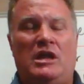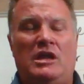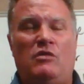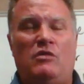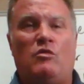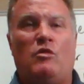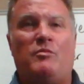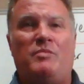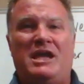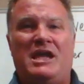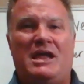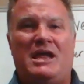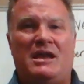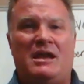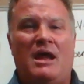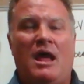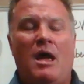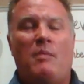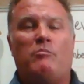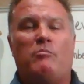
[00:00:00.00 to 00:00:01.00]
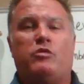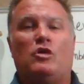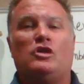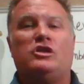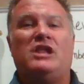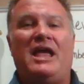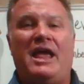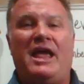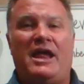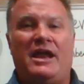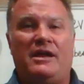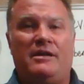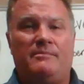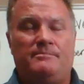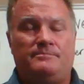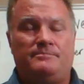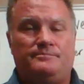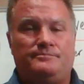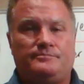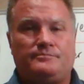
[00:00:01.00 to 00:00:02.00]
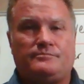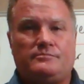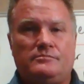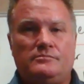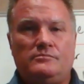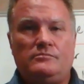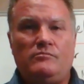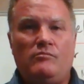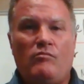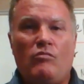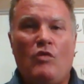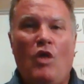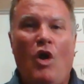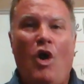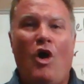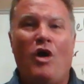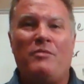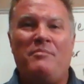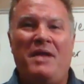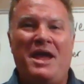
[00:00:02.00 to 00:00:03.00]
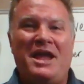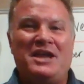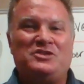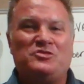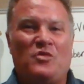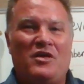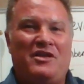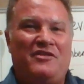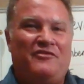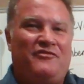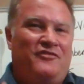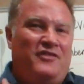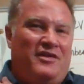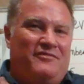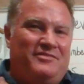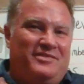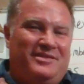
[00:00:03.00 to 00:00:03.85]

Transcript: will be in Berlin on May 25th.